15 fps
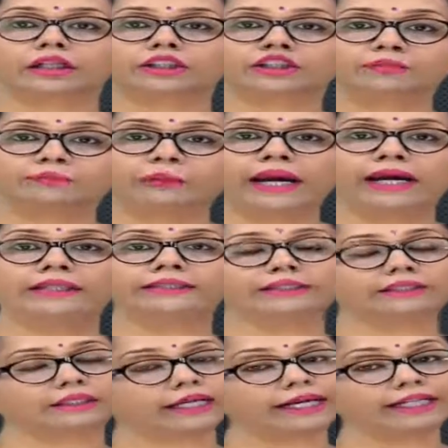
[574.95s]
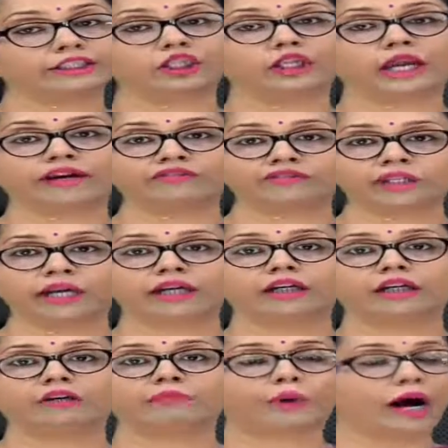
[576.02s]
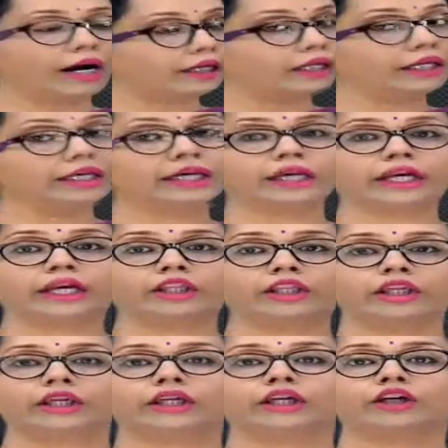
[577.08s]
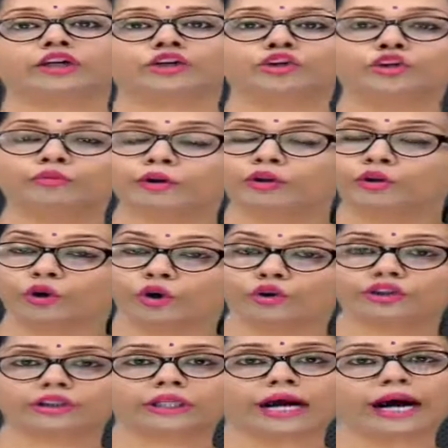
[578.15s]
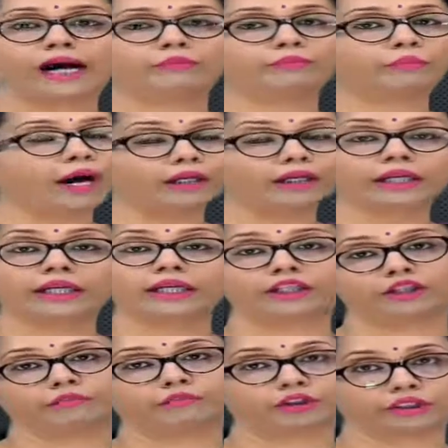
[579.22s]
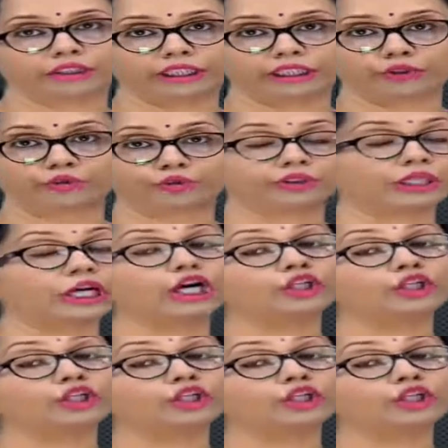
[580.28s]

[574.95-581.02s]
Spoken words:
spends its life cycle partly in the human host and partly in the mosquitoes.